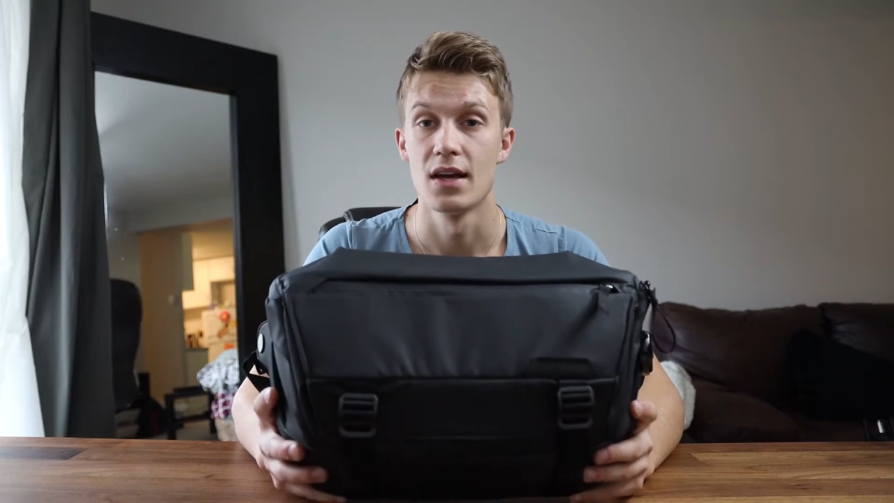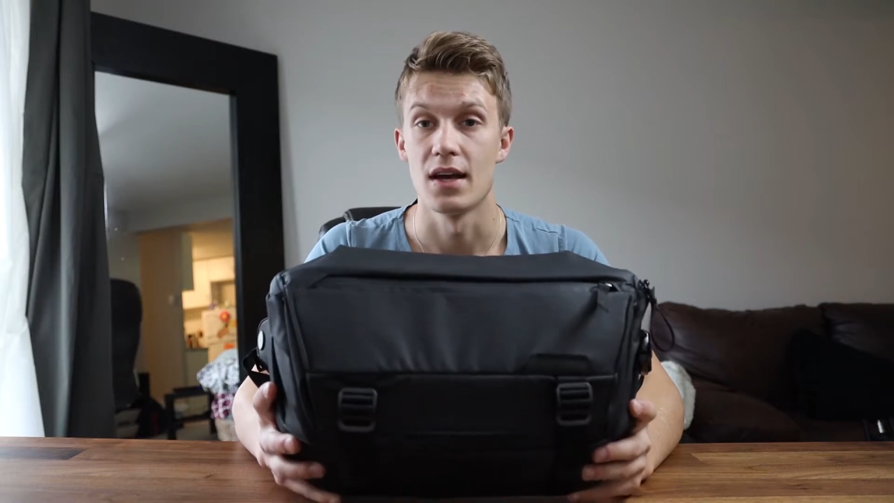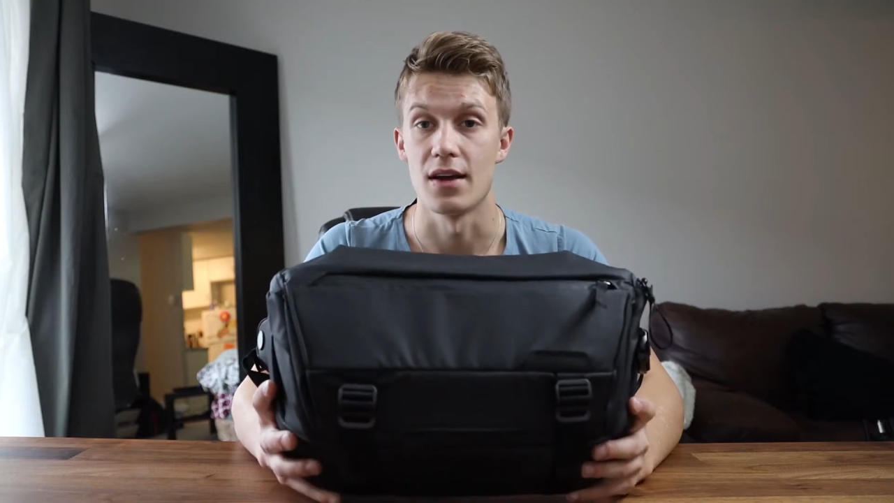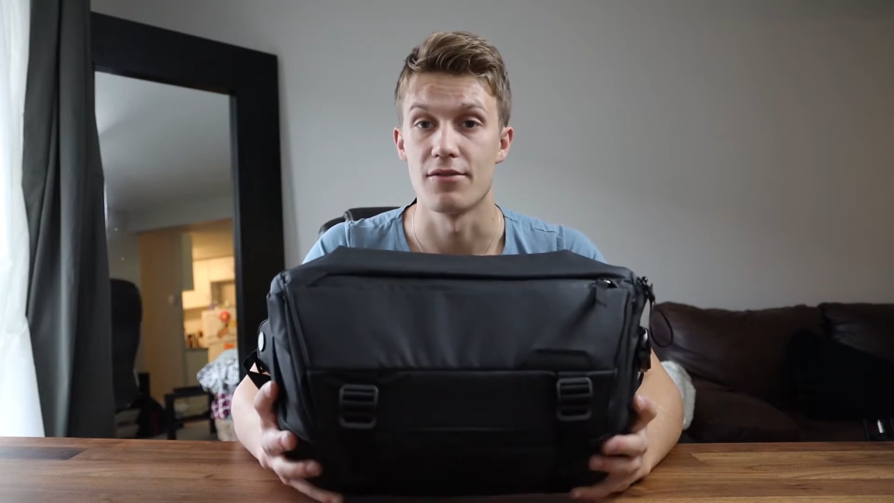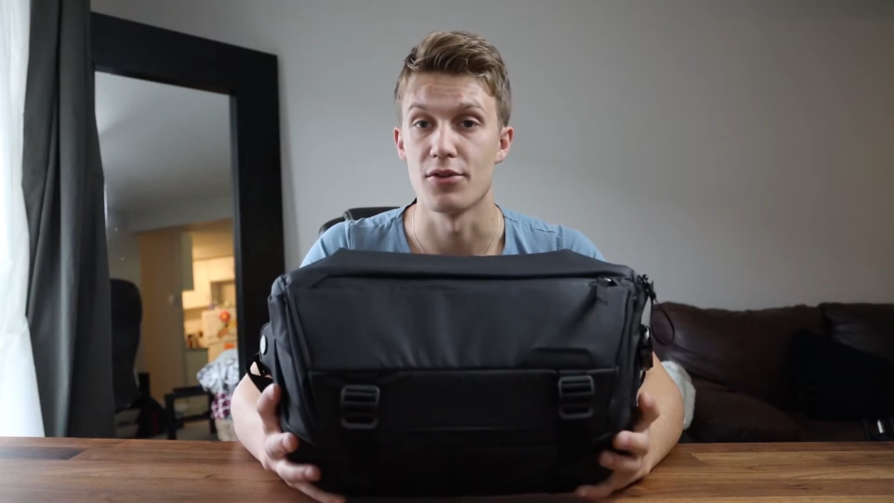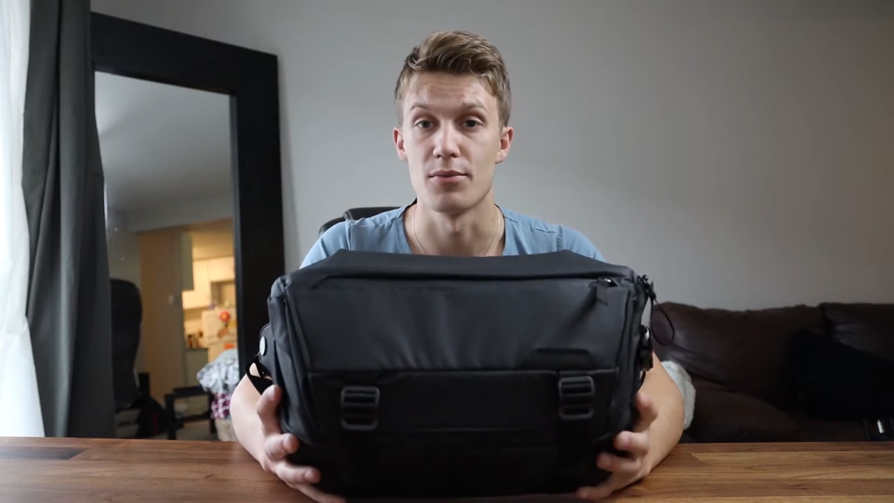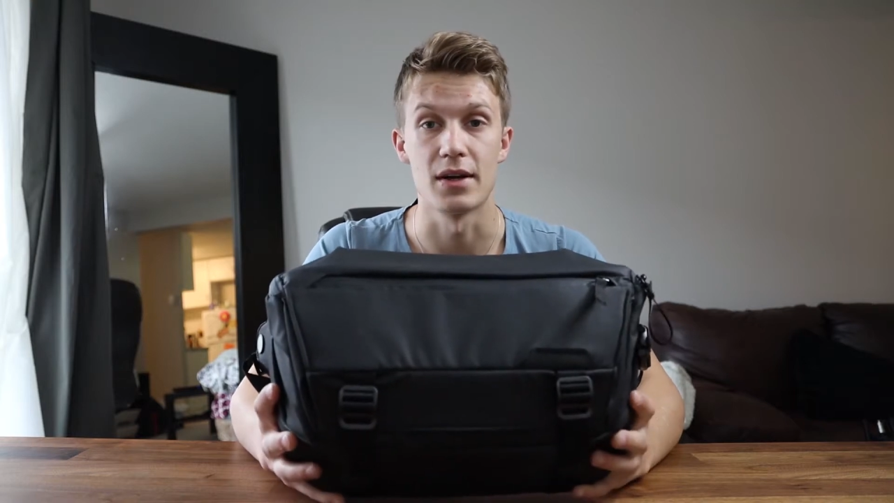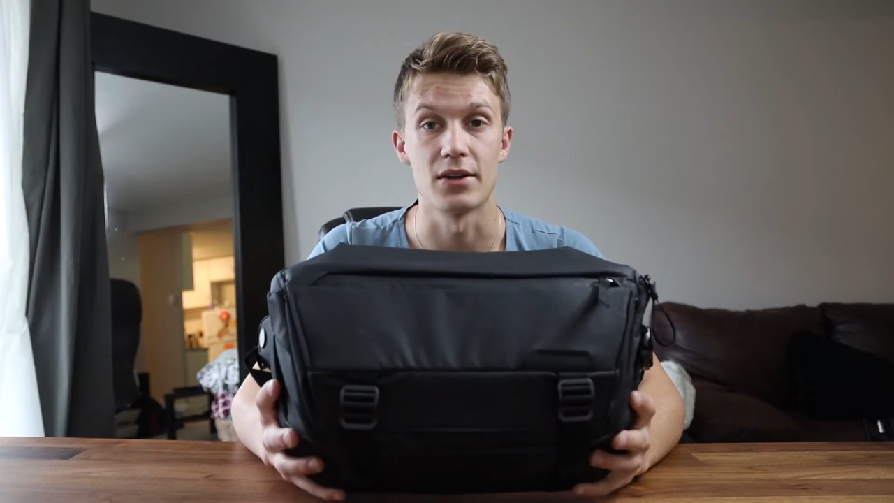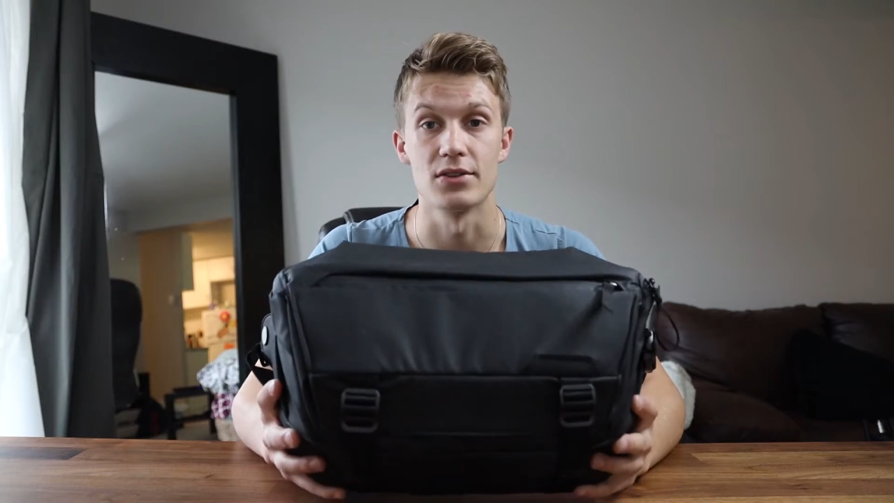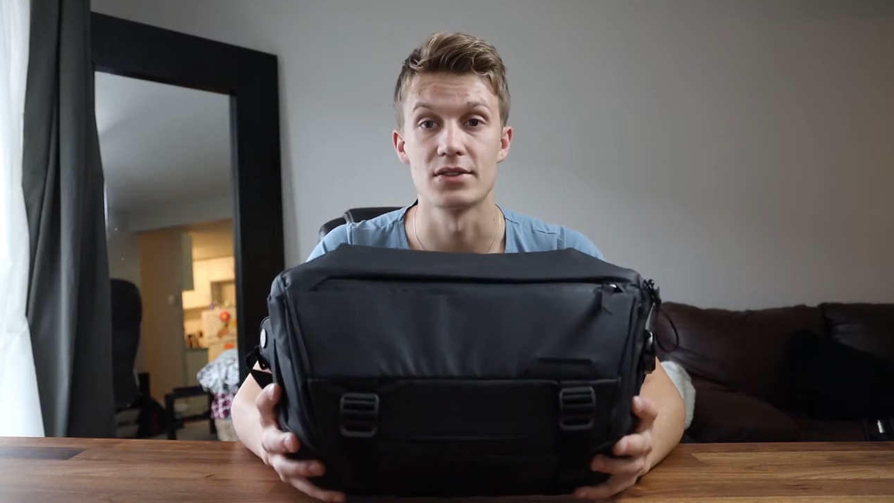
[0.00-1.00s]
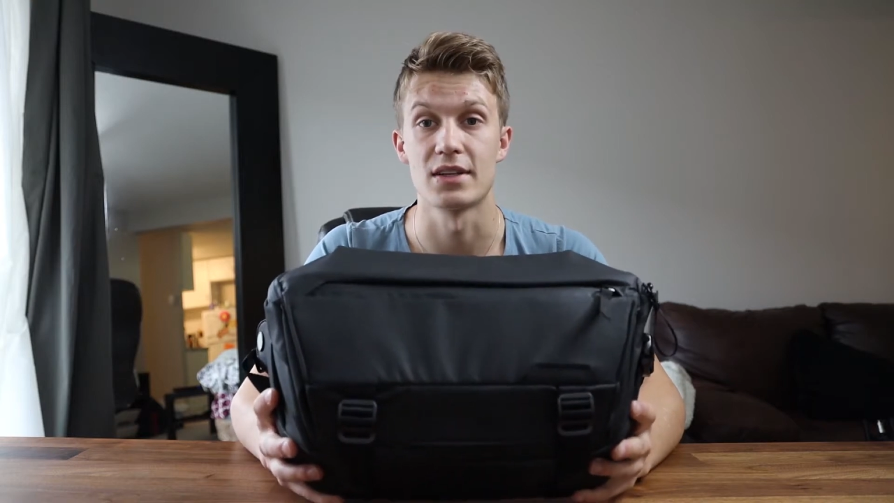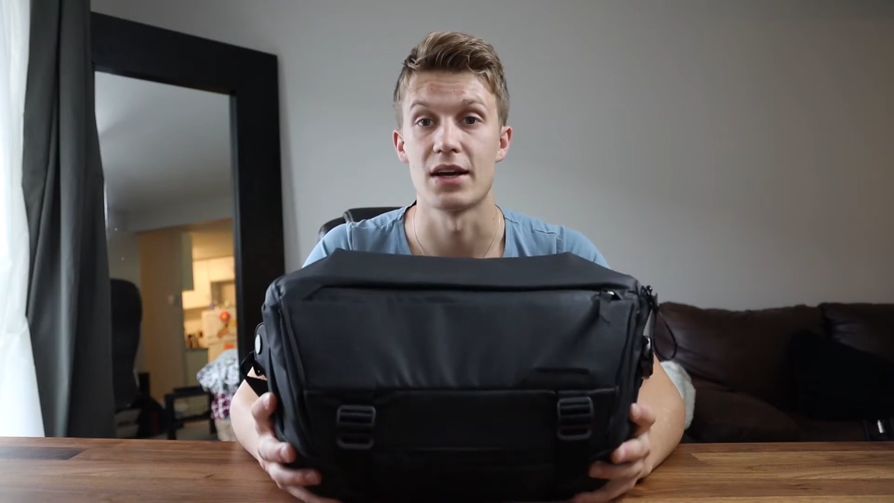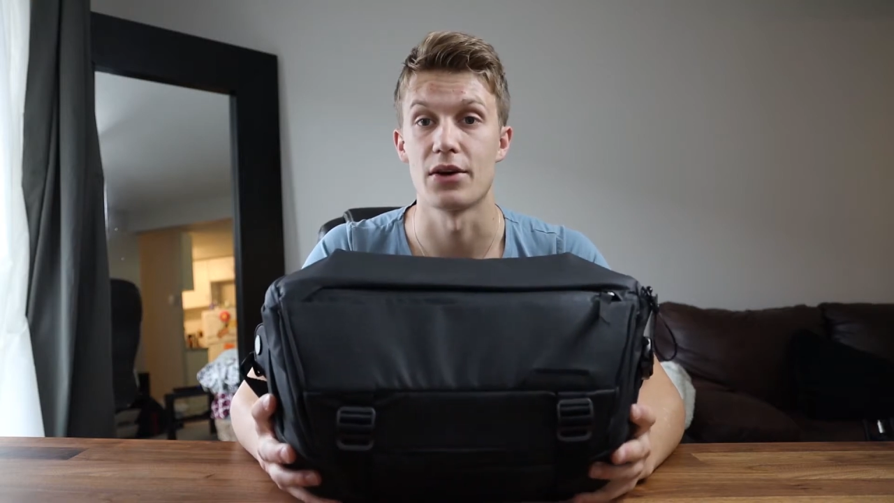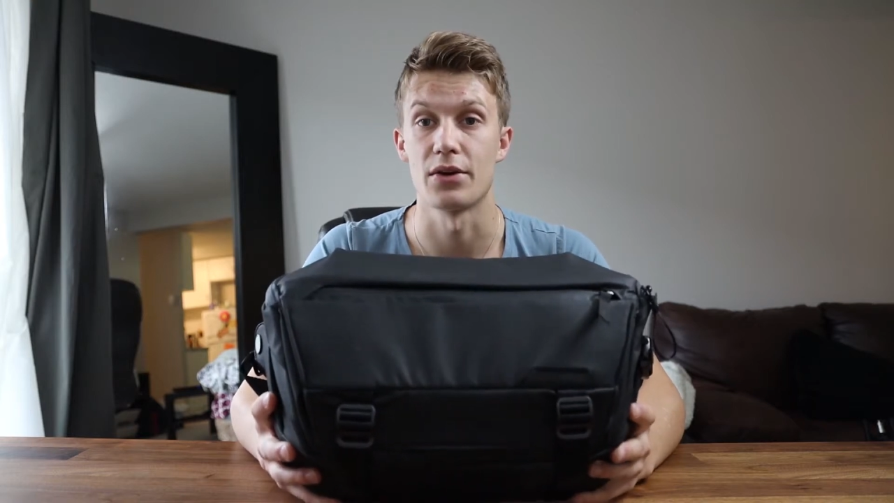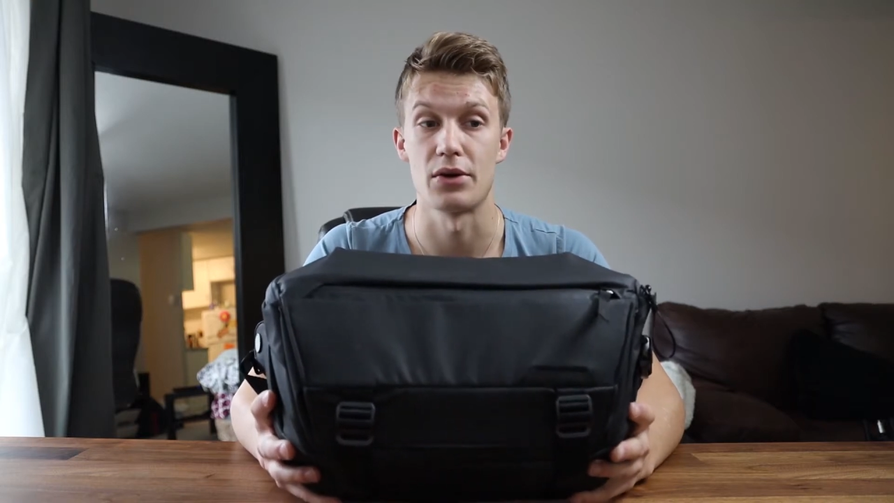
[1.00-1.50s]
and filmmakers
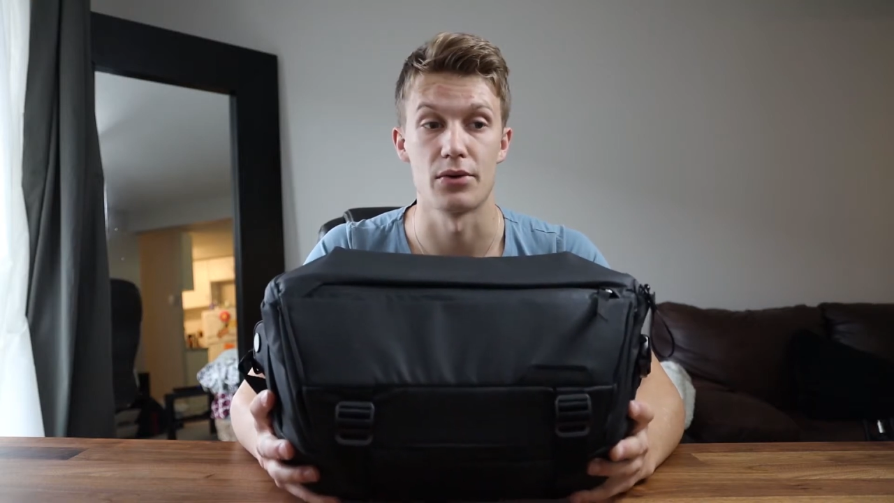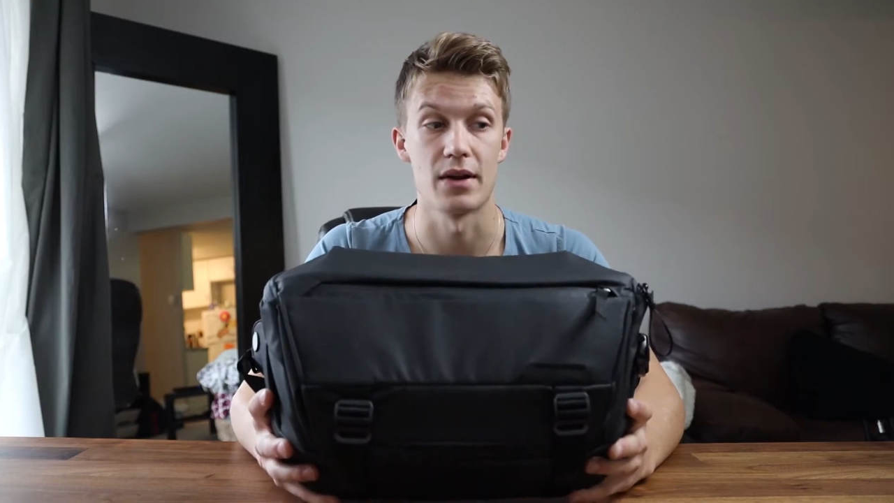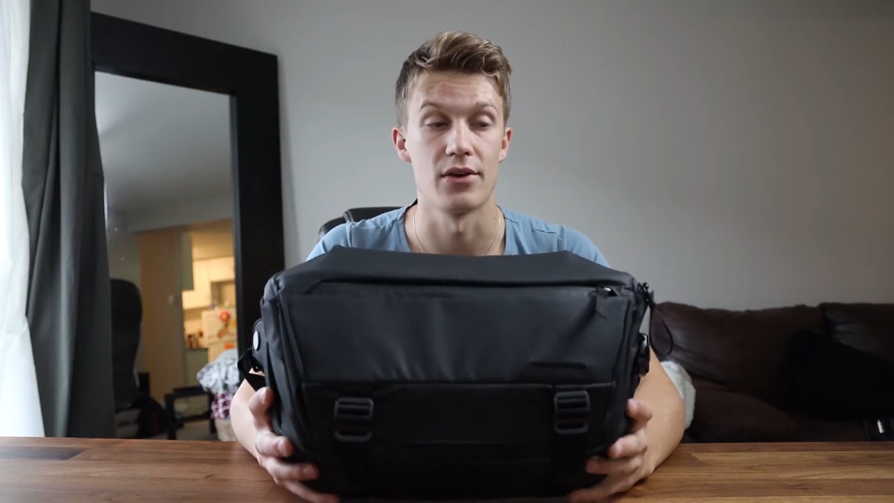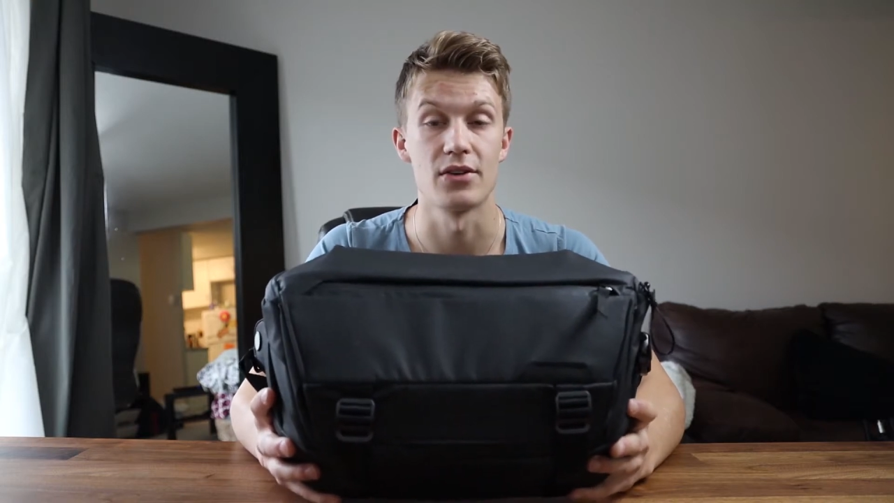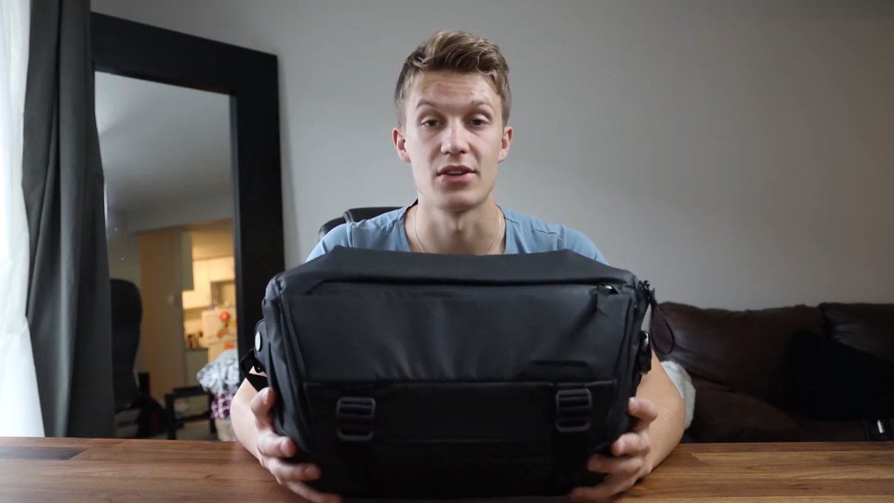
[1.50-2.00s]
carry around